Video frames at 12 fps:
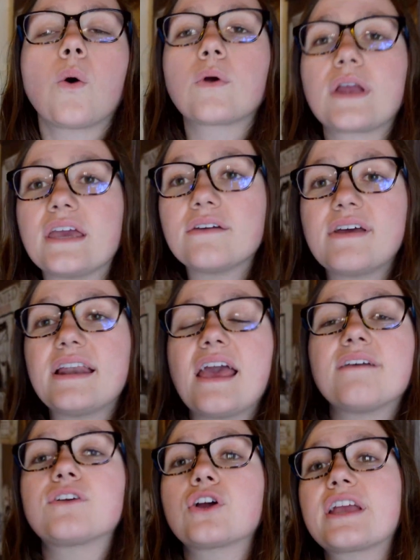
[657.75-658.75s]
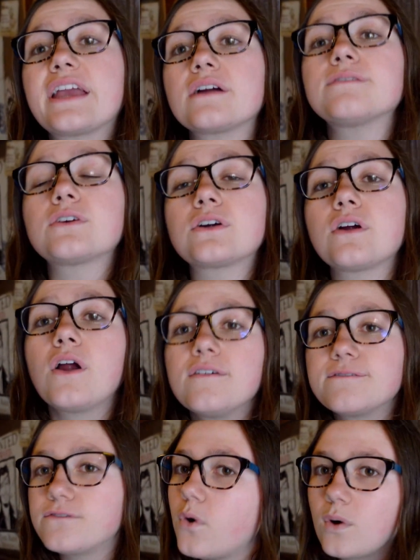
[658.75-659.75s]
Or even if you're here for
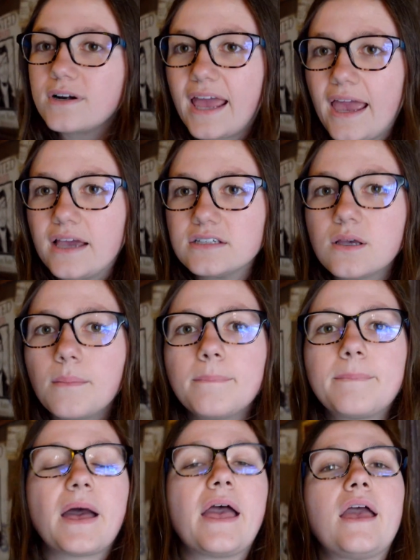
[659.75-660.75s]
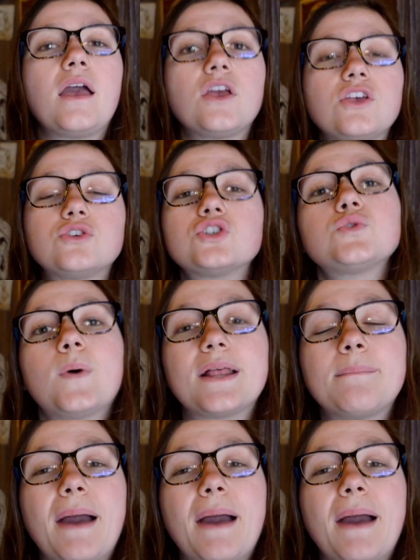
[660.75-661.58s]
4 days, but you just want to